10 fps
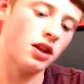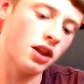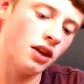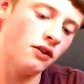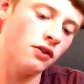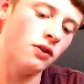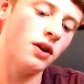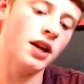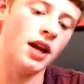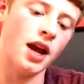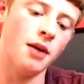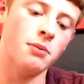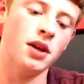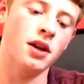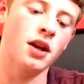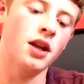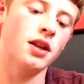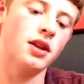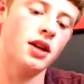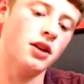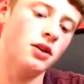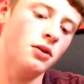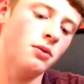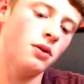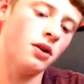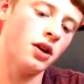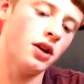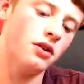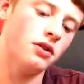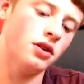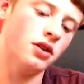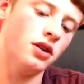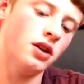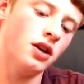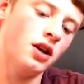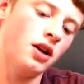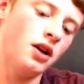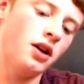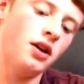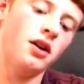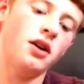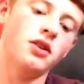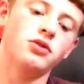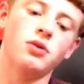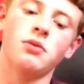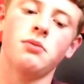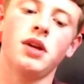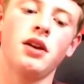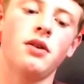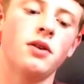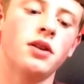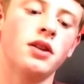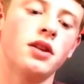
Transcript: thankful and happy that you are here to join me on